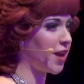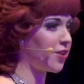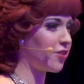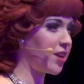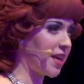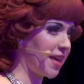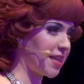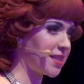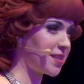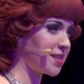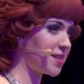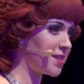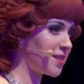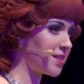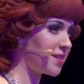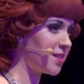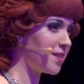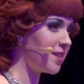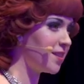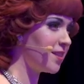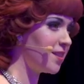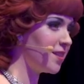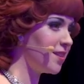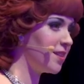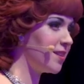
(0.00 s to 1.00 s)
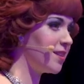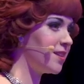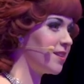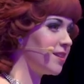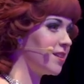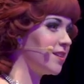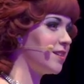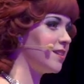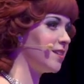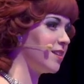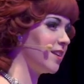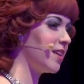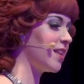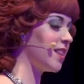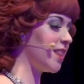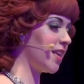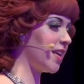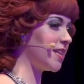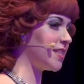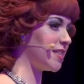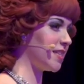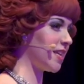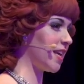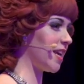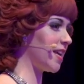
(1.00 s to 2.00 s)
And so I would go revisit my old
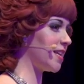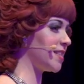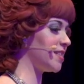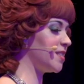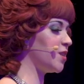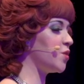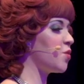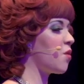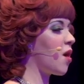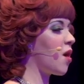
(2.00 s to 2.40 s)
scripts and